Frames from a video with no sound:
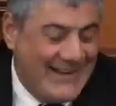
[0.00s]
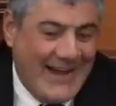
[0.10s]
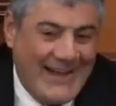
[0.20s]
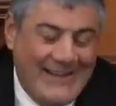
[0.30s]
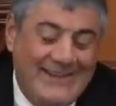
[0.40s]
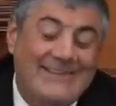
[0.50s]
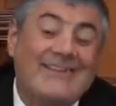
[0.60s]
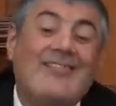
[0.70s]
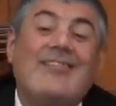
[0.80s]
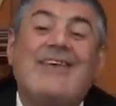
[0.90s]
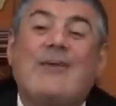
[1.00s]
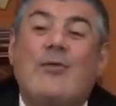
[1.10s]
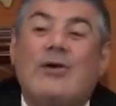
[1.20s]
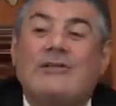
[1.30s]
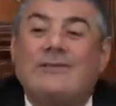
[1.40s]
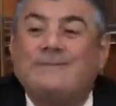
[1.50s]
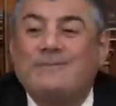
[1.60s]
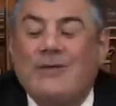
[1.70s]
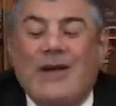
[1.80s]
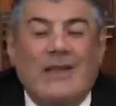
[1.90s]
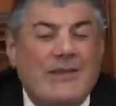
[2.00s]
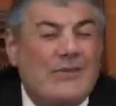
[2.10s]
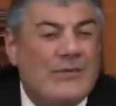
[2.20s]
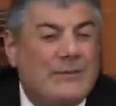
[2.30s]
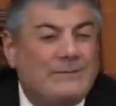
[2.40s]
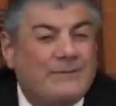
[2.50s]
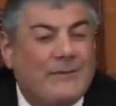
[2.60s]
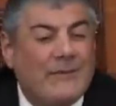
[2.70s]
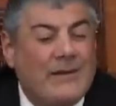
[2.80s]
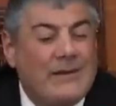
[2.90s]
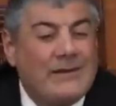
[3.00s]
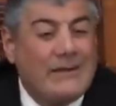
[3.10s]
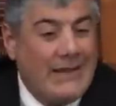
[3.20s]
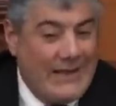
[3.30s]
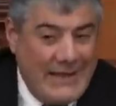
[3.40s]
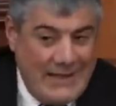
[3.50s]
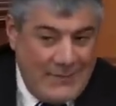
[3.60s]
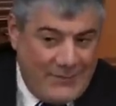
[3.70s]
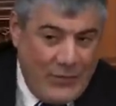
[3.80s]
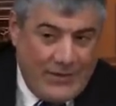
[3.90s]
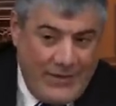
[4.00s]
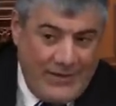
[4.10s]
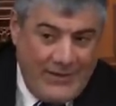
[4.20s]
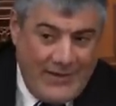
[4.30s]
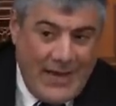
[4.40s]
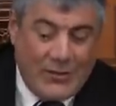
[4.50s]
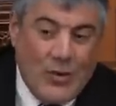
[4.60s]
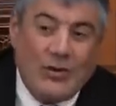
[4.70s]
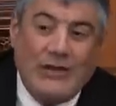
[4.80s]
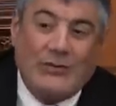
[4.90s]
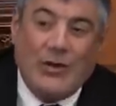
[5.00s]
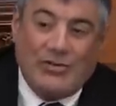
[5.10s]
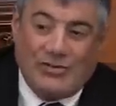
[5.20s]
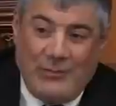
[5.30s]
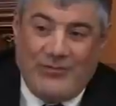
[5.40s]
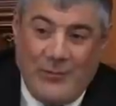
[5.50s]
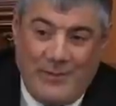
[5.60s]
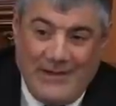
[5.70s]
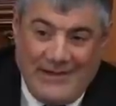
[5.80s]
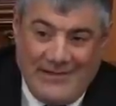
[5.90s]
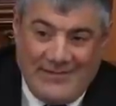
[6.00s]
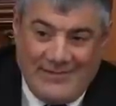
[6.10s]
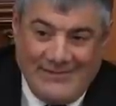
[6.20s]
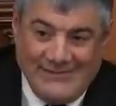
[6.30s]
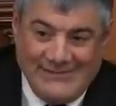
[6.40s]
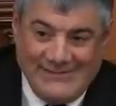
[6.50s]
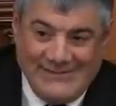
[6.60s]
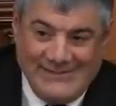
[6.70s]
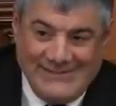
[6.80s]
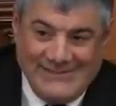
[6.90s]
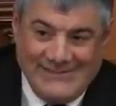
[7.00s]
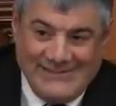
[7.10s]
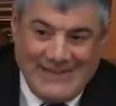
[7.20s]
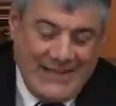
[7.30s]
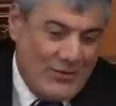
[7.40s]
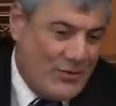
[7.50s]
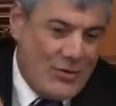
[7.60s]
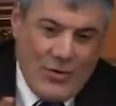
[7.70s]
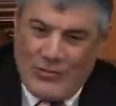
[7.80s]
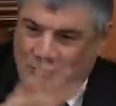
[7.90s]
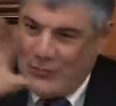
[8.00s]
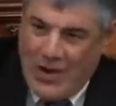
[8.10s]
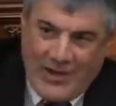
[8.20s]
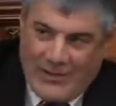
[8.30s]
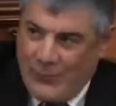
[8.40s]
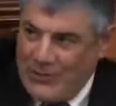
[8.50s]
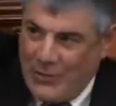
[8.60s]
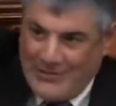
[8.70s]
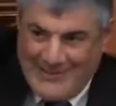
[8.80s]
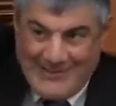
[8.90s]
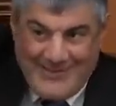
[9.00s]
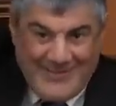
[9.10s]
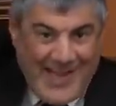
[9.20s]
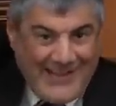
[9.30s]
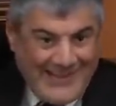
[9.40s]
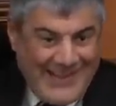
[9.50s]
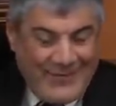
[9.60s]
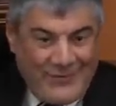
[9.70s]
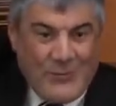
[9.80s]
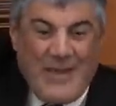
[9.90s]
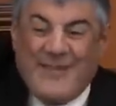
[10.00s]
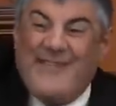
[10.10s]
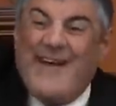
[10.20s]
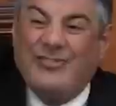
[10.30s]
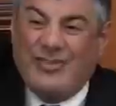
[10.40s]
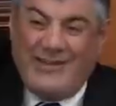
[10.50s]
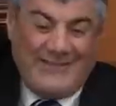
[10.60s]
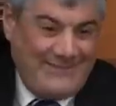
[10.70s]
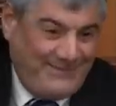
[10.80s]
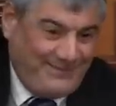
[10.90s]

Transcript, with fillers: Right? Sick world. What can you do? Again, I'm talking according to Hashem's opinions. I don't go to argue with all the designers who make fashion.